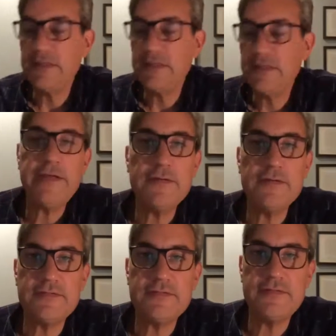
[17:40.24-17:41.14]

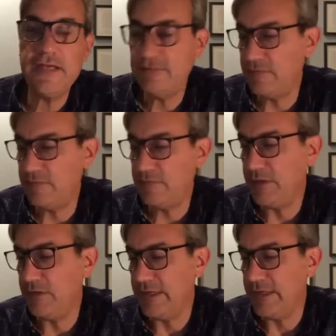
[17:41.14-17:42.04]
Online, you can see
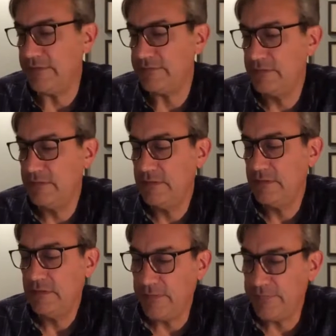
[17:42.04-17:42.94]
Tamir Rice
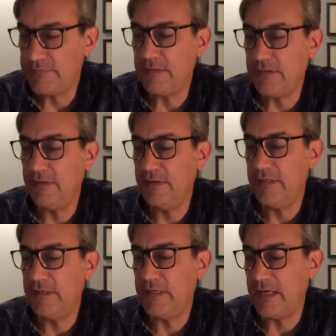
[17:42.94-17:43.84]
on the
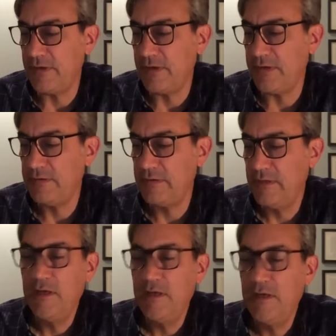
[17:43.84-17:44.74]
security
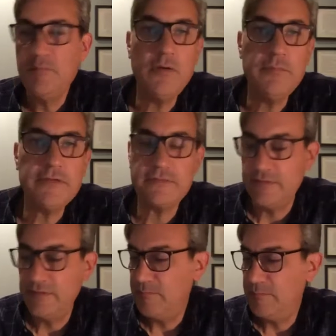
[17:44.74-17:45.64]
camera,
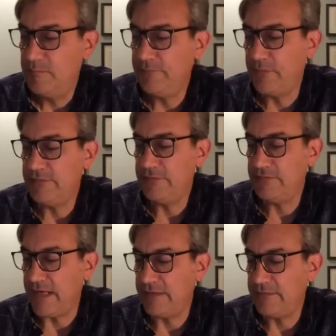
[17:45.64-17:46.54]
moments
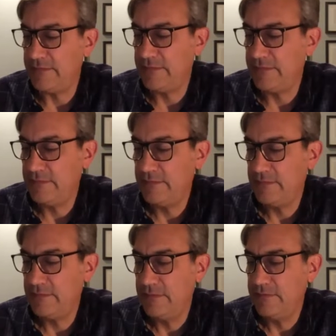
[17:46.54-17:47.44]
before he's shot.
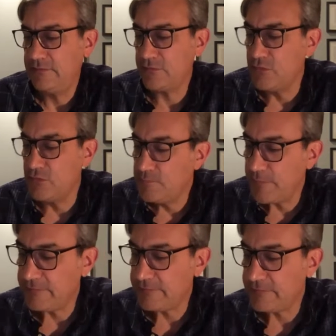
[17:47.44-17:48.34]

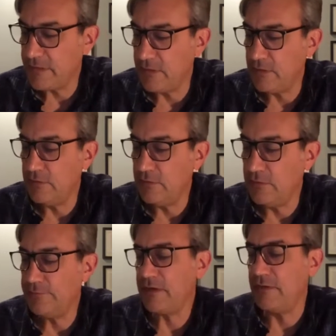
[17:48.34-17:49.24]
Scoop a bit of
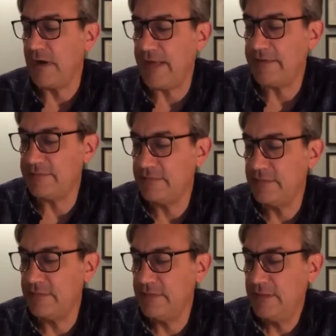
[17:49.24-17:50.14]
snow from the
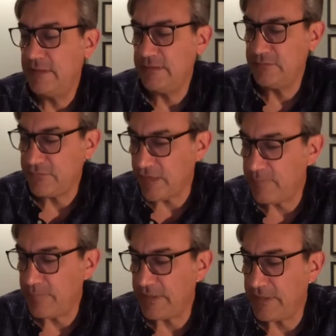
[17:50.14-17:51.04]
grass and
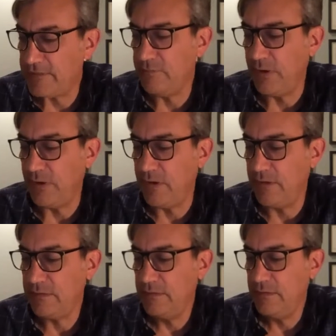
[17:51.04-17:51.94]
shape it into a
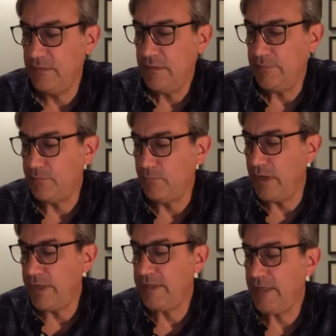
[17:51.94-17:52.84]
ball with
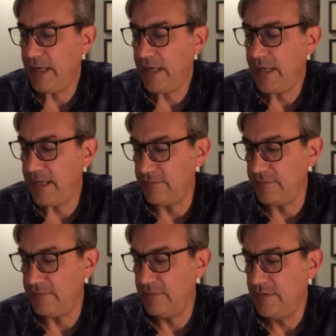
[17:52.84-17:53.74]
one
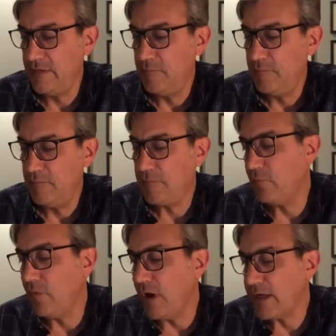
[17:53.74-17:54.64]
hand
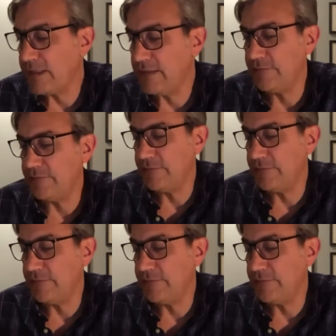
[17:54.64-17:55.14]
before walking